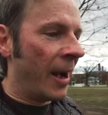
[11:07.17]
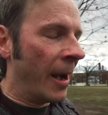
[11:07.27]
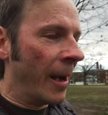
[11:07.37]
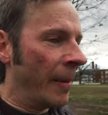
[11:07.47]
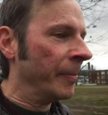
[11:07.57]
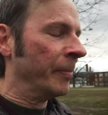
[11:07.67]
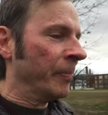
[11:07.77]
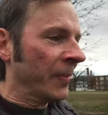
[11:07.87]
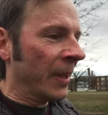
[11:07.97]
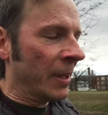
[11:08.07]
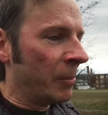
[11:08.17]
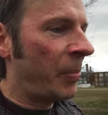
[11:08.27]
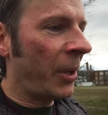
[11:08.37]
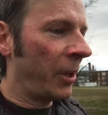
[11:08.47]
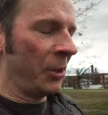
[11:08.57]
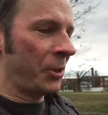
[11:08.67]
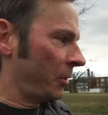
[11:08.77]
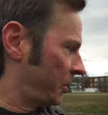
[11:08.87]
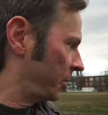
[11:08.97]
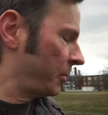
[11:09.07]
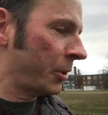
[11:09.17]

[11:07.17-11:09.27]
Um, but also too,